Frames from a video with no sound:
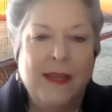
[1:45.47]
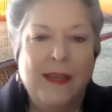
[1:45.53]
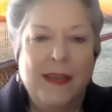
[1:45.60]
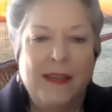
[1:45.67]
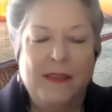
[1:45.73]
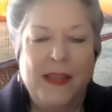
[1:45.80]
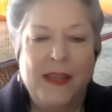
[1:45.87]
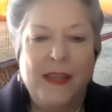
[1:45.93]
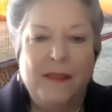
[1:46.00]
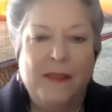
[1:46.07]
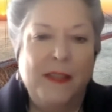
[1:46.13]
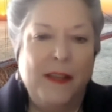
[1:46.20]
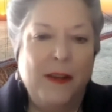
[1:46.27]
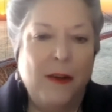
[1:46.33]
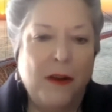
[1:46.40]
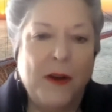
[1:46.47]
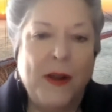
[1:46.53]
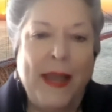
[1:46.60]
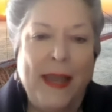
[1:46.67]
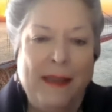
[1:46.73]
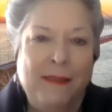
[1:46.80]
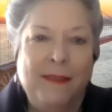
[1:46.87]
as ANSI
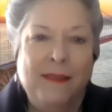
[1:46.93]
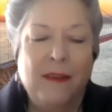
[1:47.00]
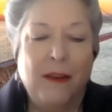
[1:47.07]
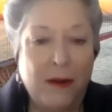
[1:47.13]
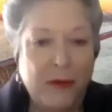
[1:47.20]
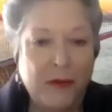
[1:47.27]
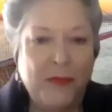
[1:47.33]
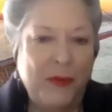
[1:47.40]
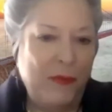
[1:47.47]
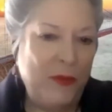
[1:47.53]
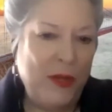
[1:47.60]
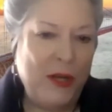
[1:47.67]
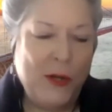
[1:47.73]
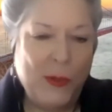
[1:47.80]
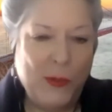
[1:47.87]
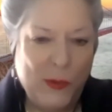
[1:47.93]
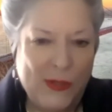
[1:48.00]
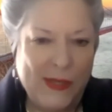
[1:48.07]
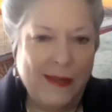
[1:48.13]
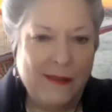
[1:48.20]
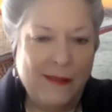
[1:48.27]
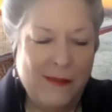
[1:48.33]
RA
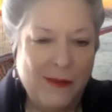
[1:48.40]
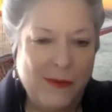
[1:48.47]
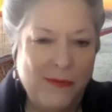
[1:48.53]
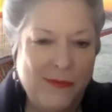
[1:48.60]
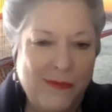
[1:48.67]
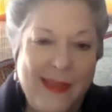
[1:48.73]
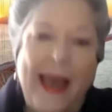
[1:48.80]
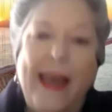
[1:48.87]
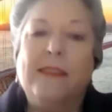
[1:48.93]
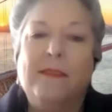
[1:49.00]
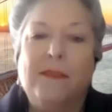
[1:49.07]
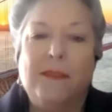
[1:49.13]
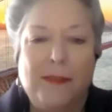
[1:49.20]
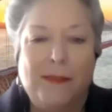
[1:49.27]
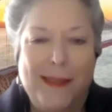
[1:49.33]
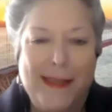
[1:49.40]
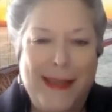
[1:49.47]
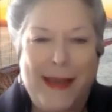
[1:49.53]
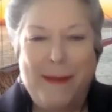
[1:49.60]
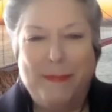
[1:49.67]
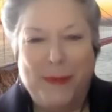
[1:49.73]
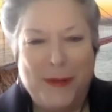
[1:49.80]
R1506. So that's the
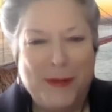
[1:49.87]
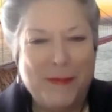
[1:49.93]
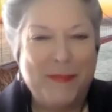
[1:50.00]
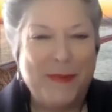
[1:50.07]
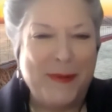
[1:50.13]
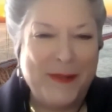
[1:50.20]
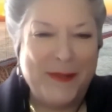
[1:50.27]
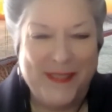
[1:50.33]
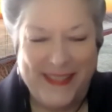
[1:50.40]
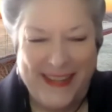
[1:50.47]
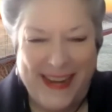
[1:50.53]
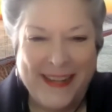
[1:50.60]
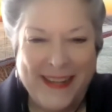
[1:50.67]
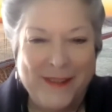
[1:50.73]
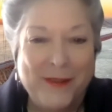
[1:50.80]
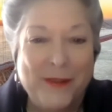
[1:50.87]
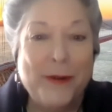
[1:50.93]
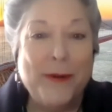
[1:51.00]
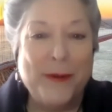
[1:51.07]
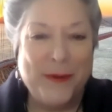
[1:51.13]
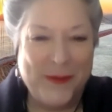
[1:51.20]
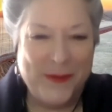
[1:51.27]
applicable
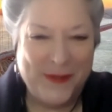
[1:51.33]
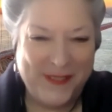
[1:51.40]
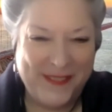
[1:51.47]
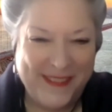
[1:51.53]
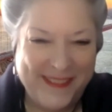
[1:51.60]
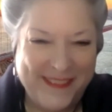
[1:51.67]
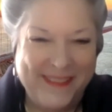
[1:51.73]
standards.